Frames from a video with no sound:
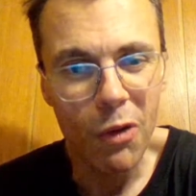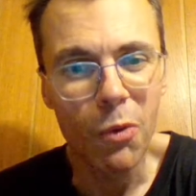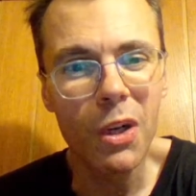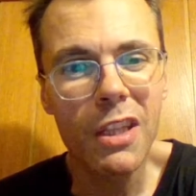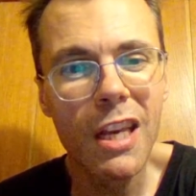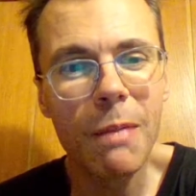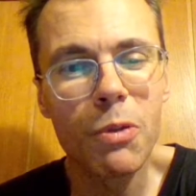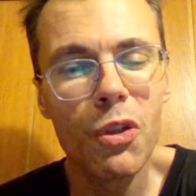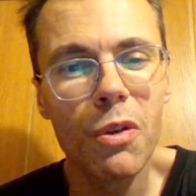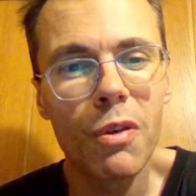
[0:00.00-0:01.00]
What
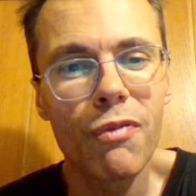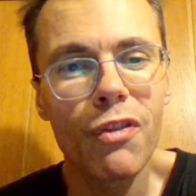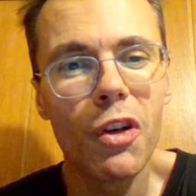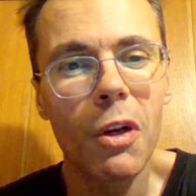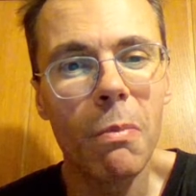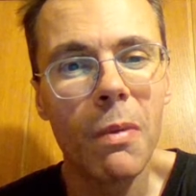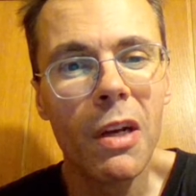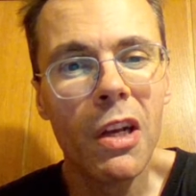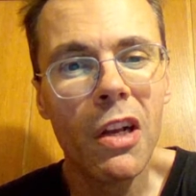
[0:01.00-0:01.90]
keeps you from